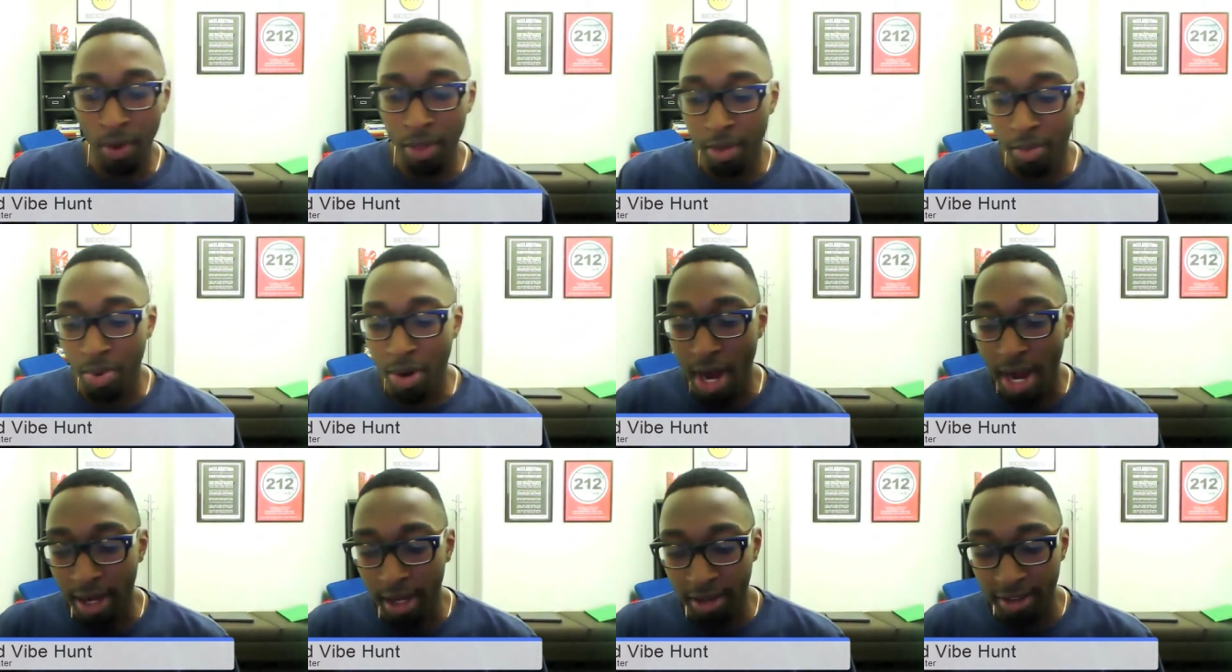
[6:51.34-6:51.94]
on the
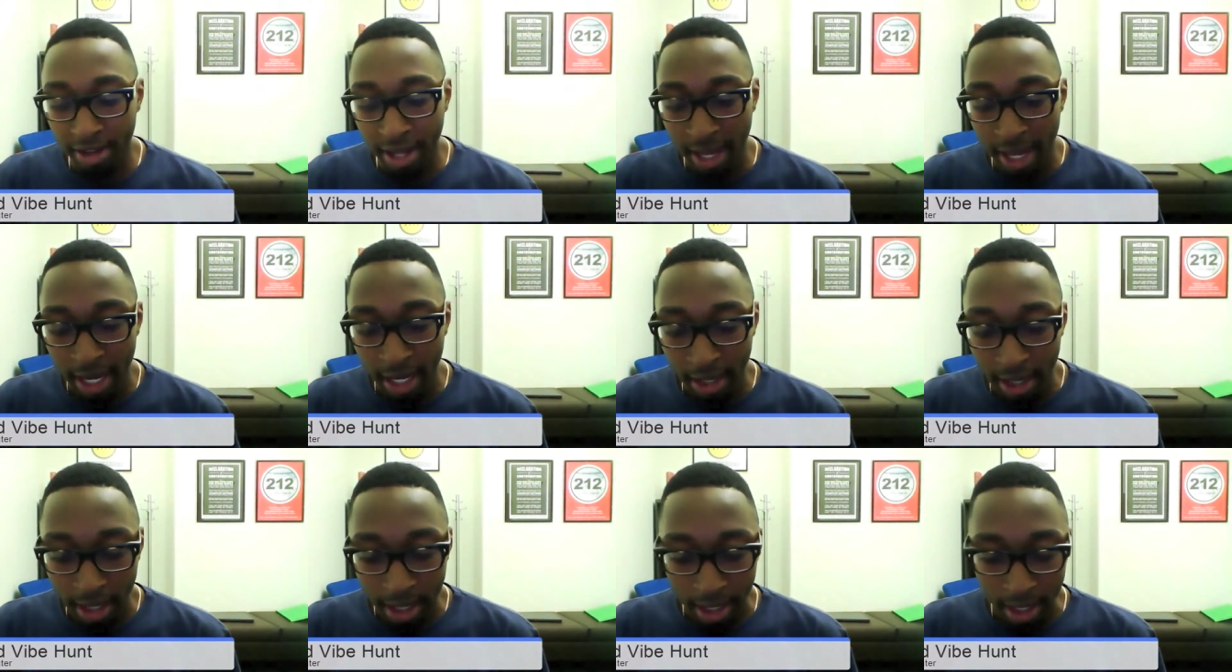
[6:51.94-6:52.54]
product
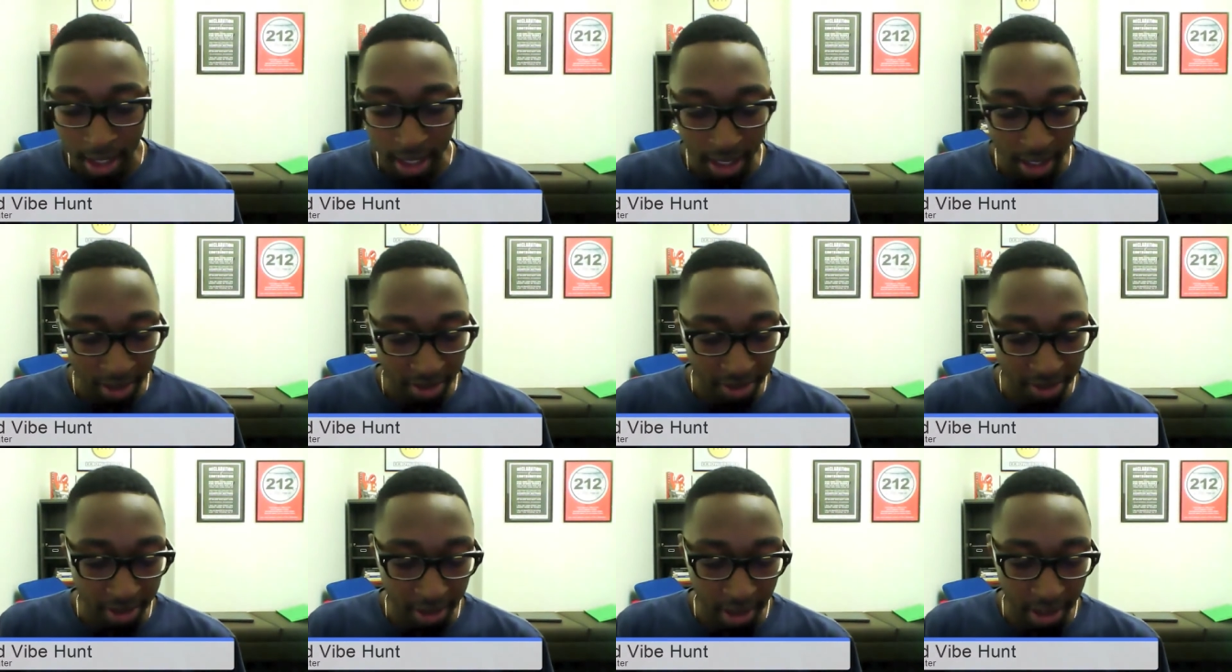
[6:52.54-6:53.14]
side,
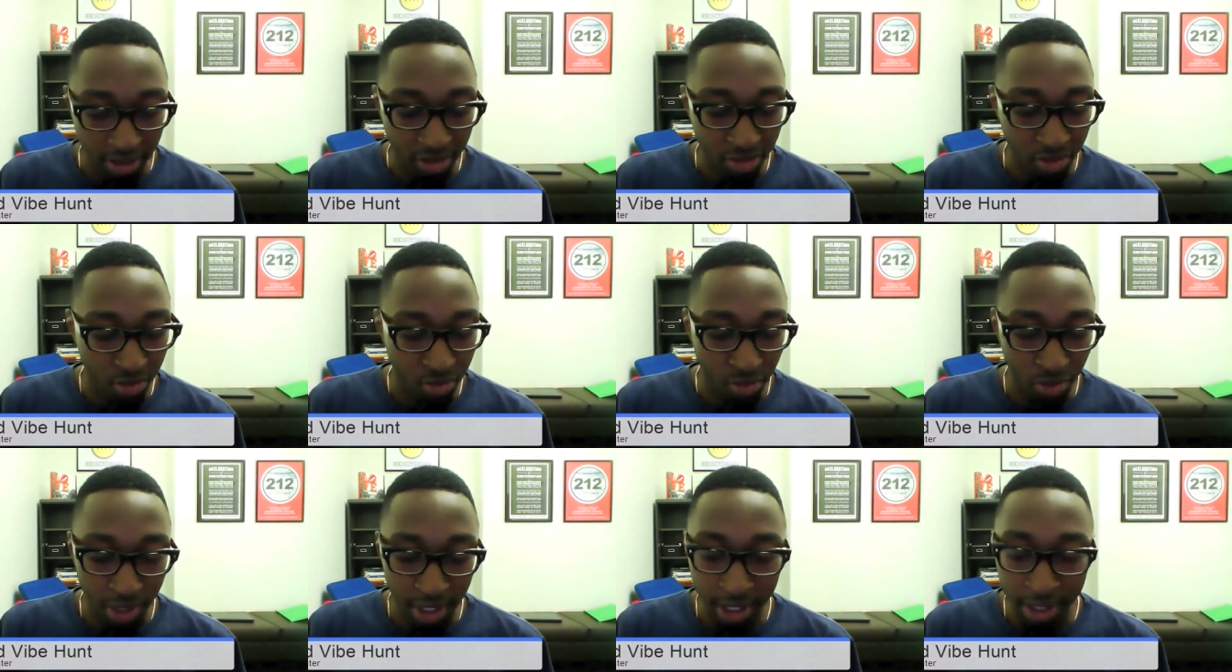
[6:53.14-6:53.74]
it's it's
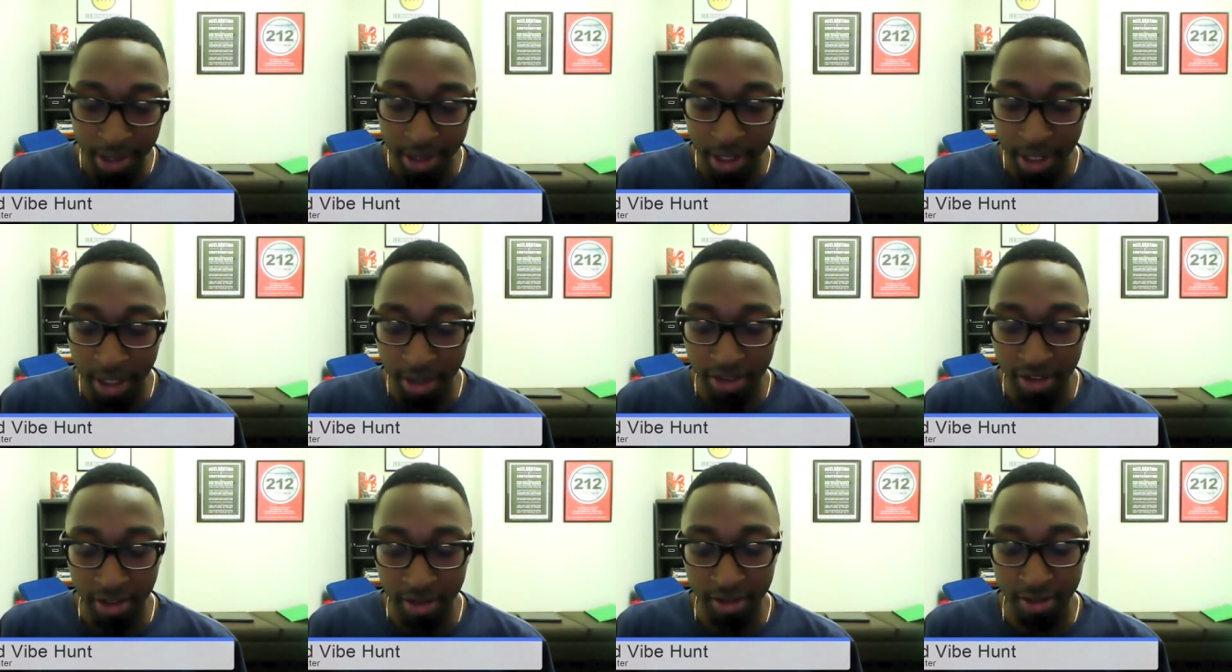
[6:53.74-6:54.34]
really
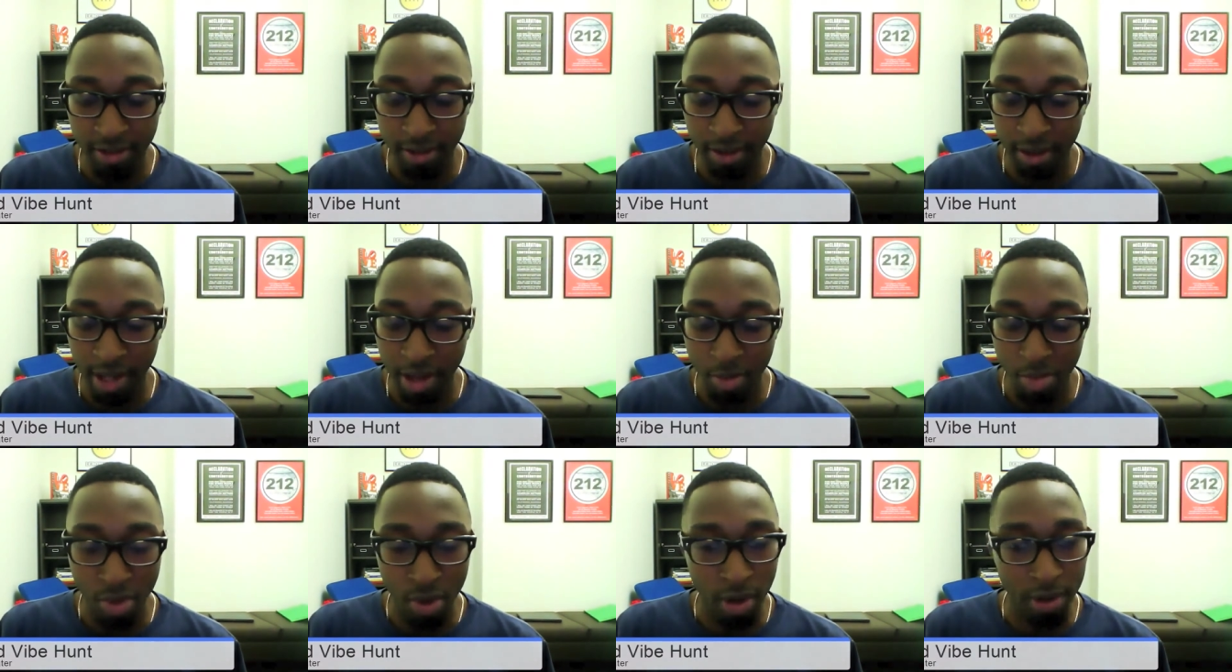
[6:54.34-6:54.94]
just
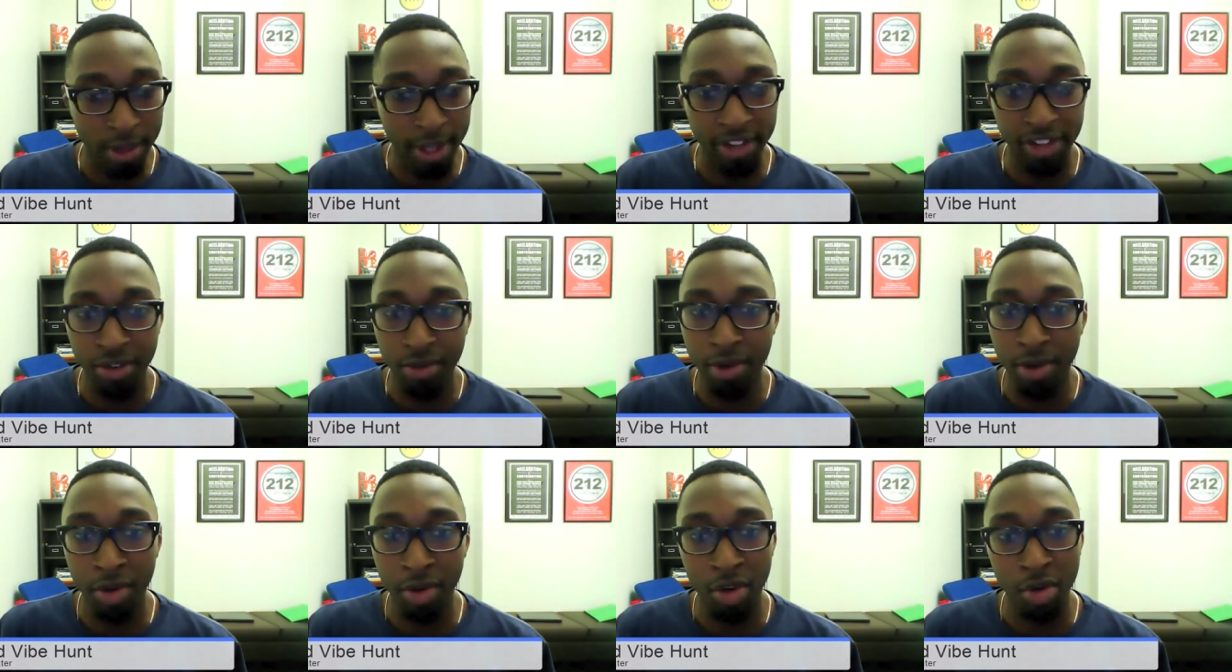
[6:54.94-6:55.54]
important that
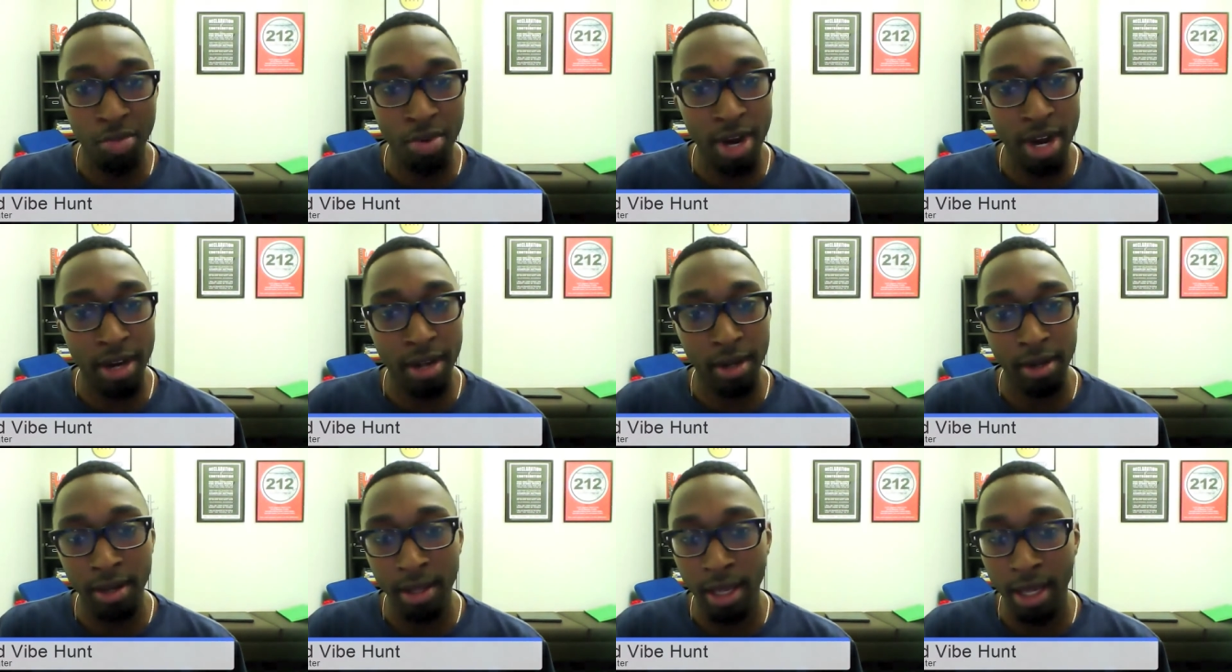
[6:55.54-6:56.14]
you know your
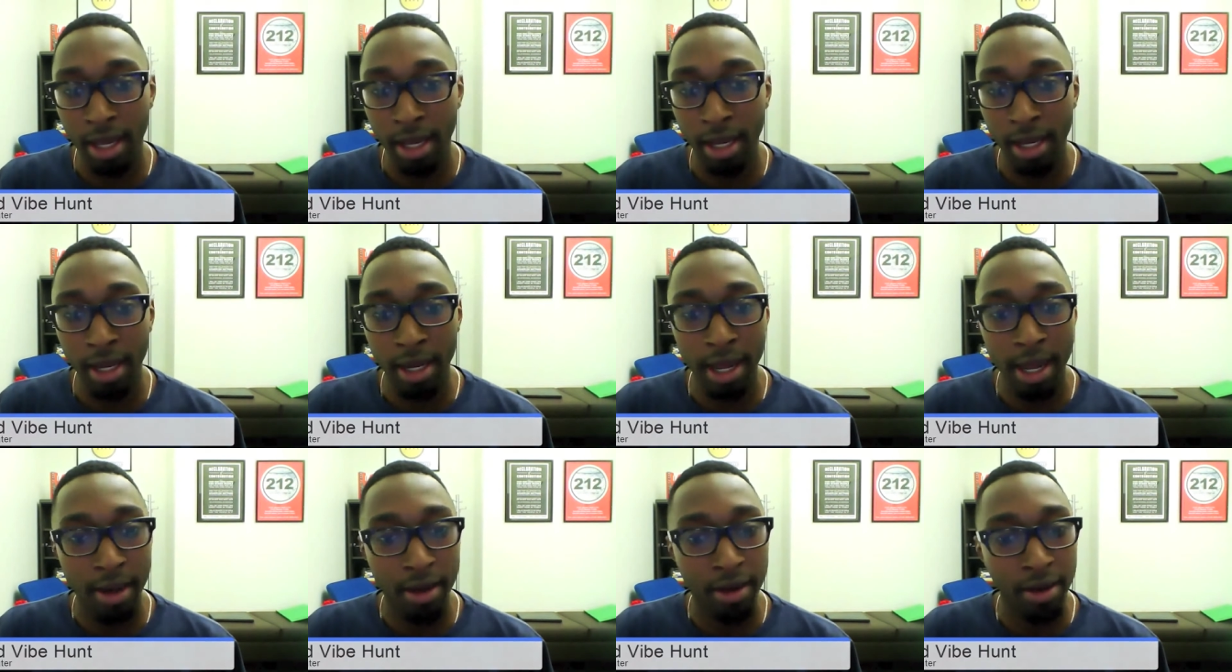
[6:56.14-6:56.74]
product in
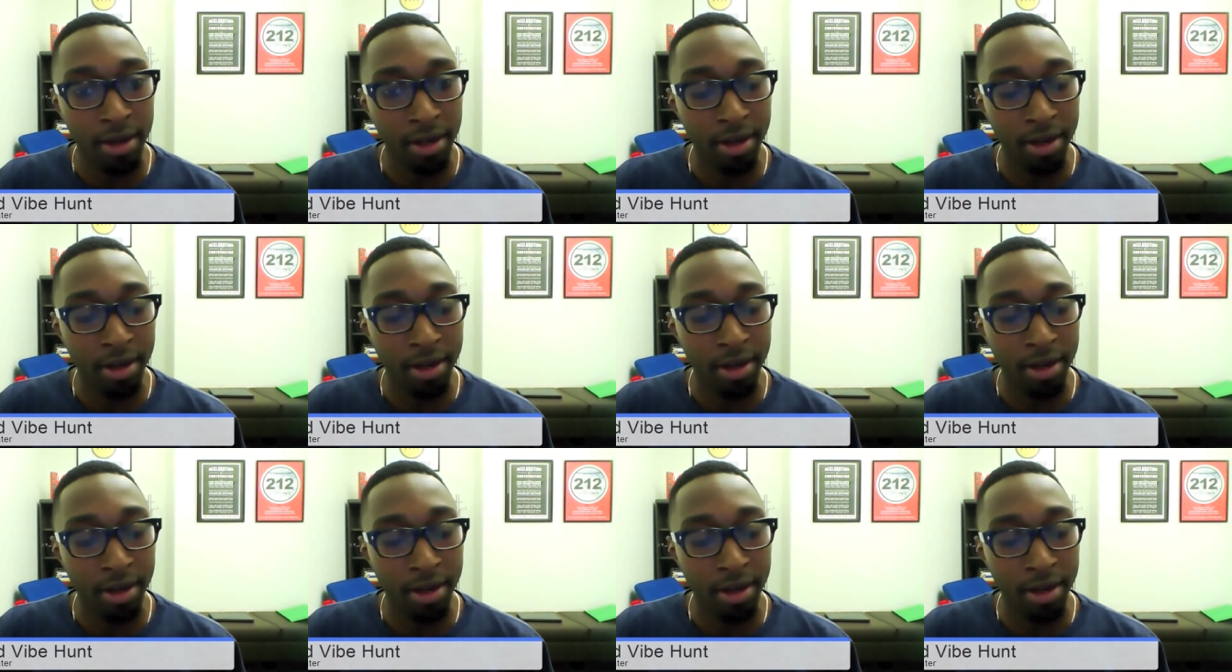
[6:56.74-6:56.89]
and out.